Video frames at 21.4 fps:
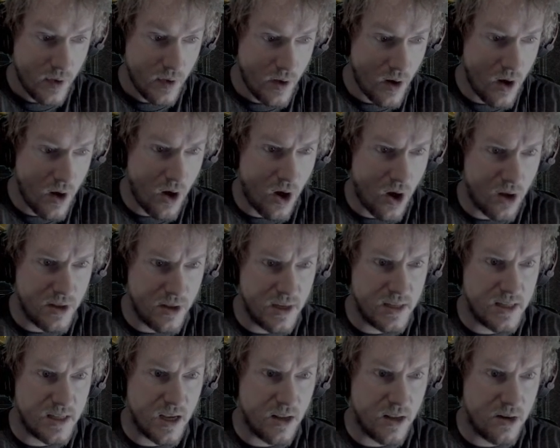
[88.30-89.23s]
All
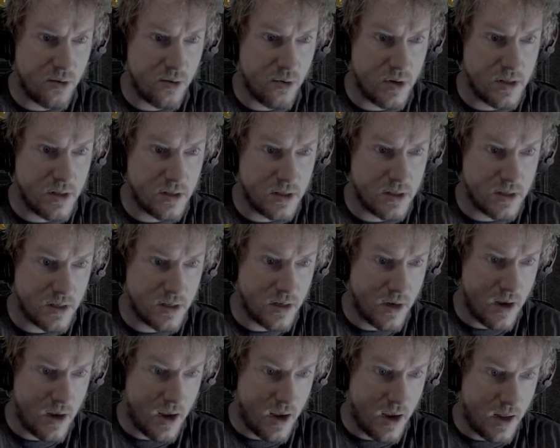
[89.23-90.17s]
these other ones,
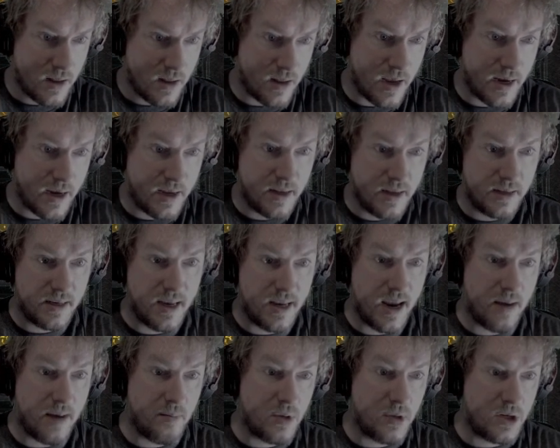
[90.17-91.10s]
like
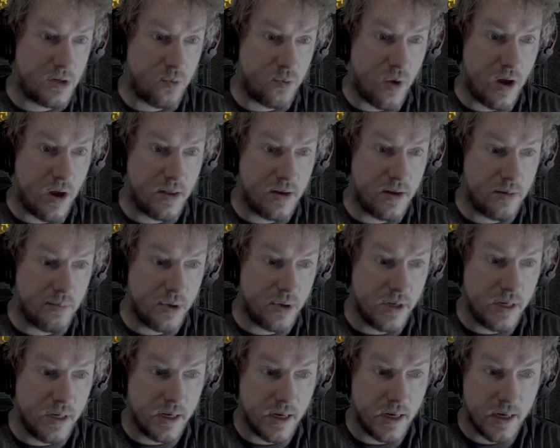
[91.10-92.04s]
damage while they're
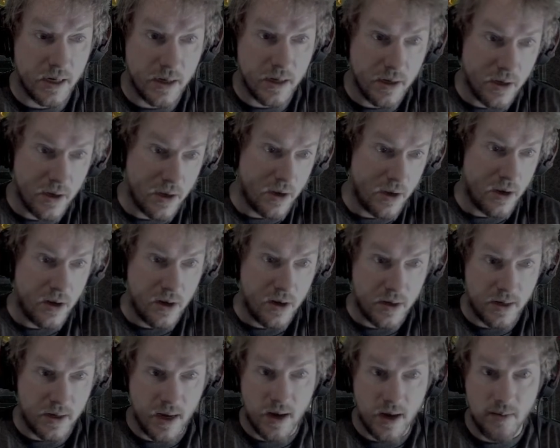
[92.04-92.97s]
bleeding,
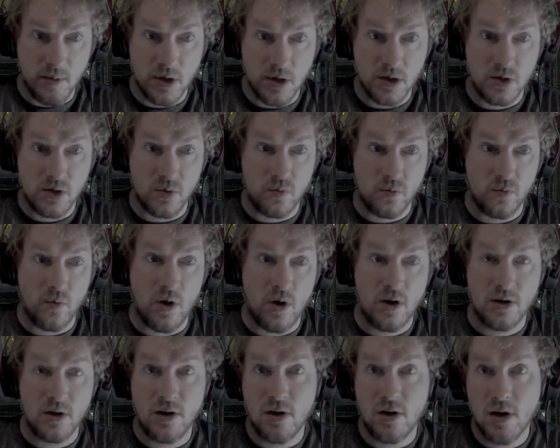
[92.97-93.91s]
damage
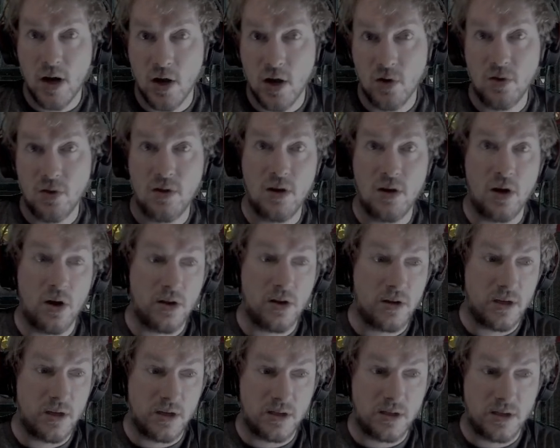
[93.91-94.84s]
while you're healthy, all
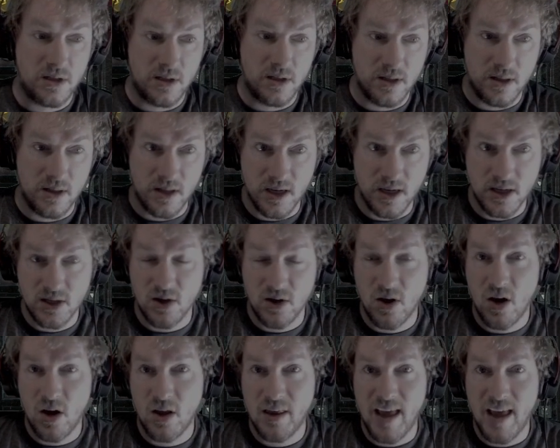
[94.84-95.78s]
these are
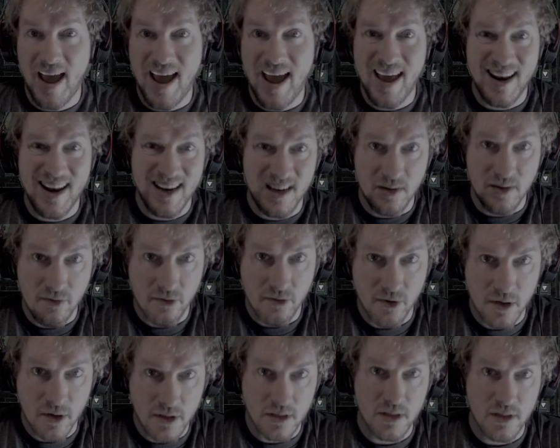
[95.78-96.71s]
all the additive
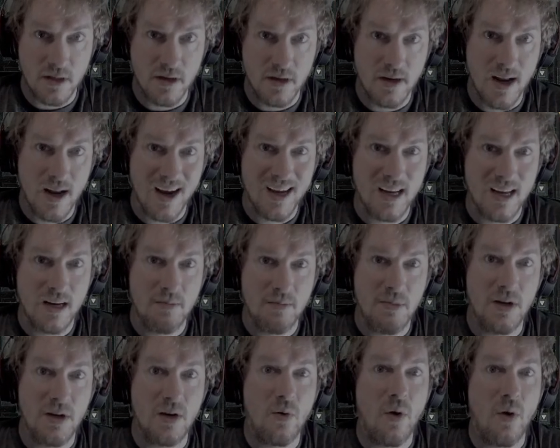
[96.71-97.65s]
ones, and they're not going to
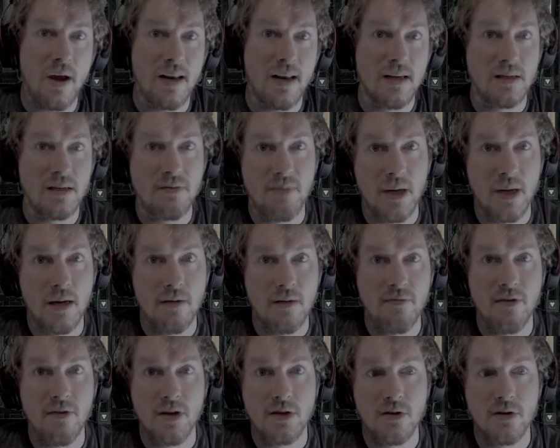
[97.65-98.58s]
be quite as
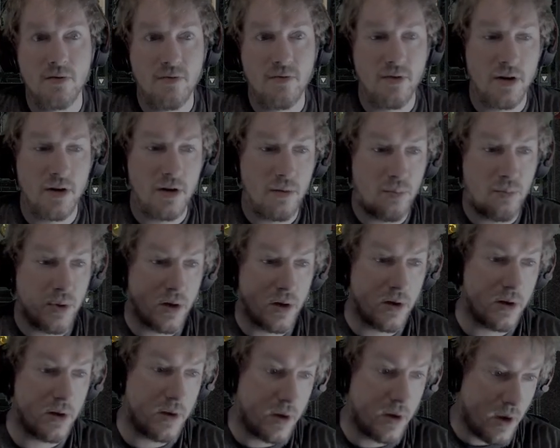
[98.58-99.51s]
beneficial for your
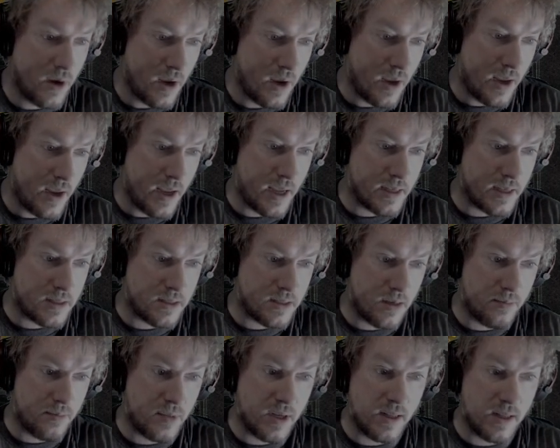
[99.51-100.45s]
build as
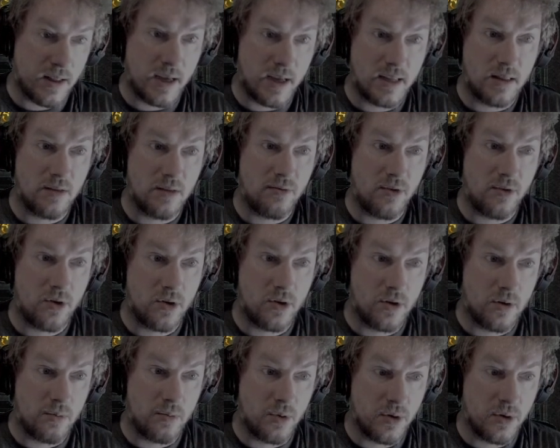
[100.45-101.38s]
something like the
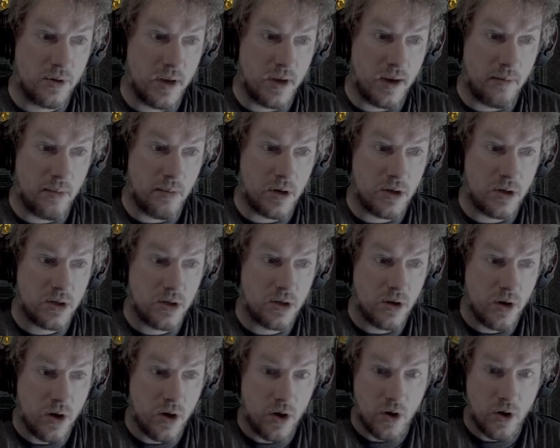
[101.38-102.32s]
vulnerable damage,
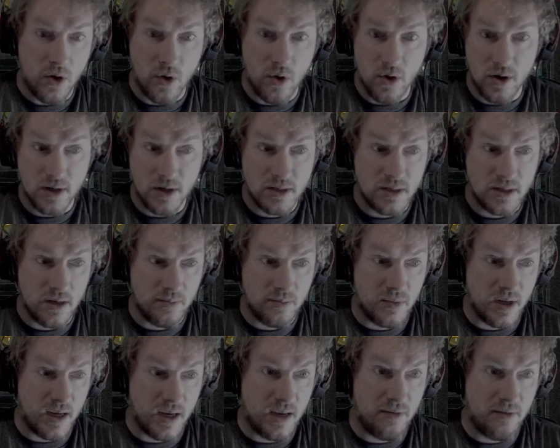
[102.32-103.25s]
or as
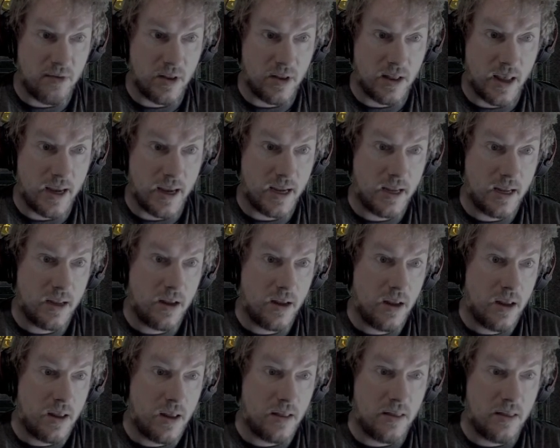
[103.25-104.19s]
something even like
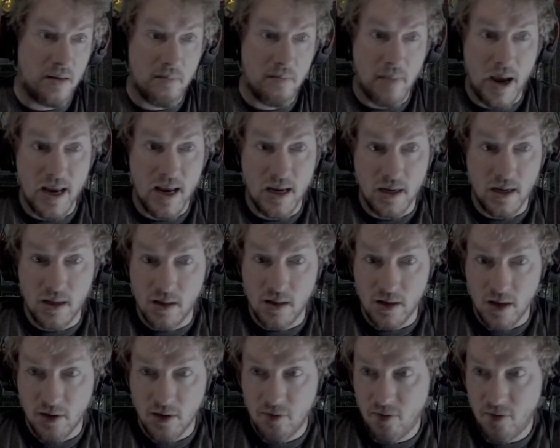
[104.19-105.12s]
the might
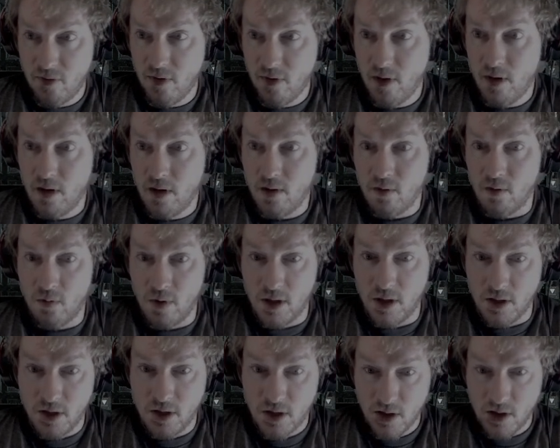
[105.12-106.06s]
glyph,
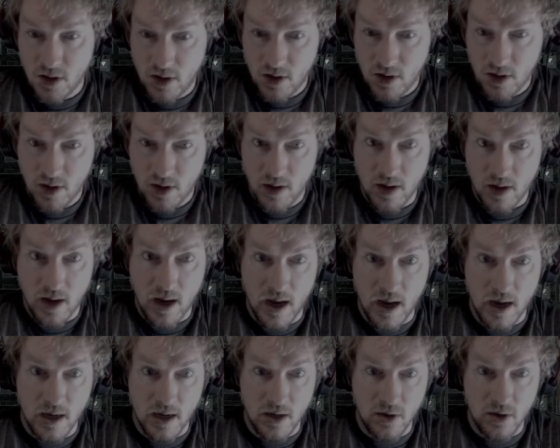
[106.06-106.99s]
which
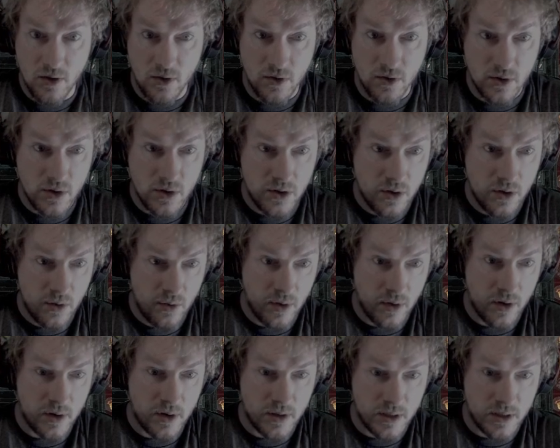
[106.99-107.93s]
I use.
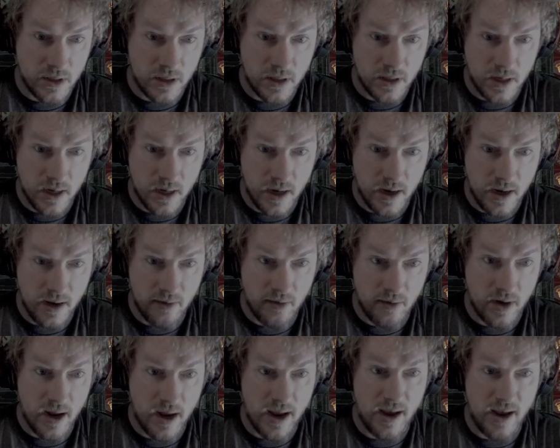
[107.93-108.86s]
Where is it? Did I have
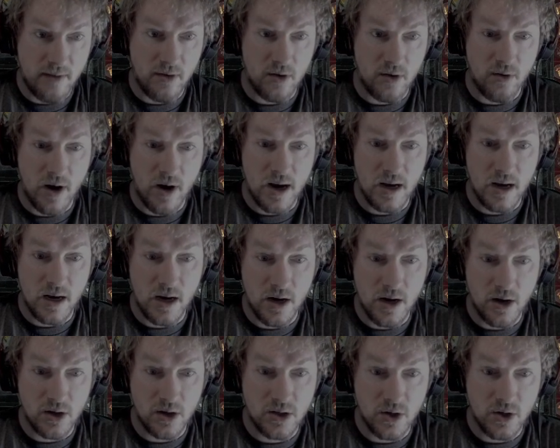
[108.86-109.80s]
it? I have it right
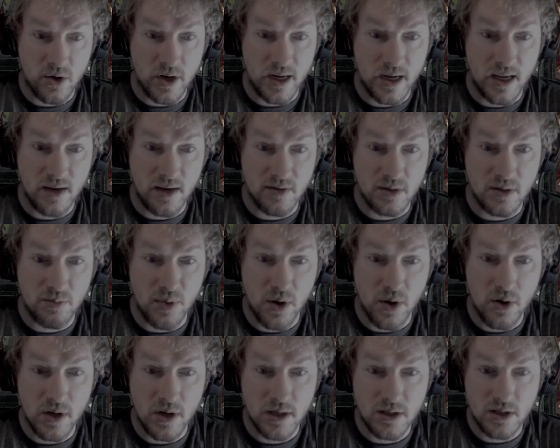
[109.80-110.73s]
here. So it gives
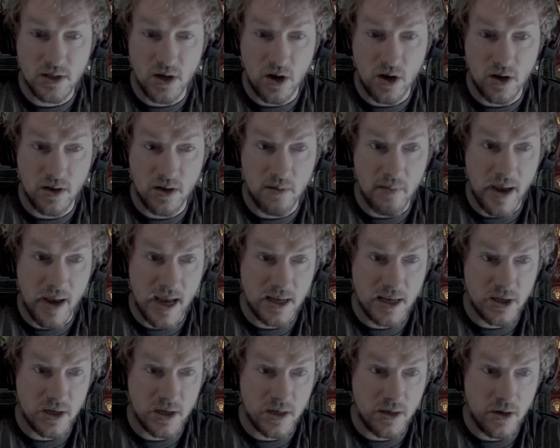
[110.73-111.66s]
bonus to all the
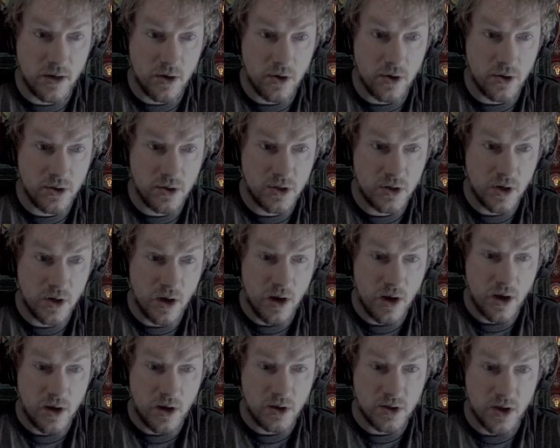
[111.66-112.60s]
magic nodes,
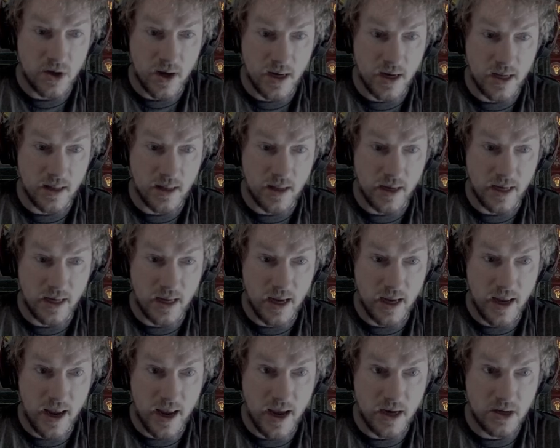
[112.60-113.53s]
so I can
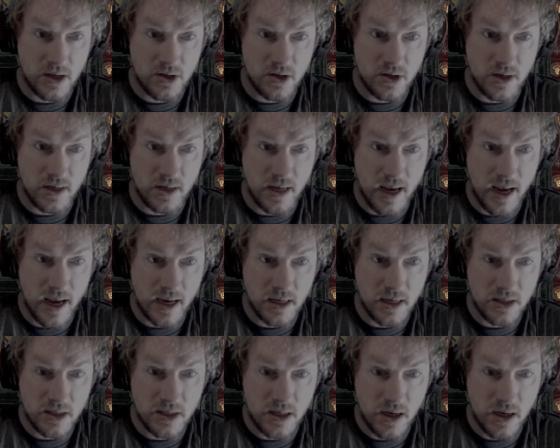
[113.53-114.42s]
get extra dex,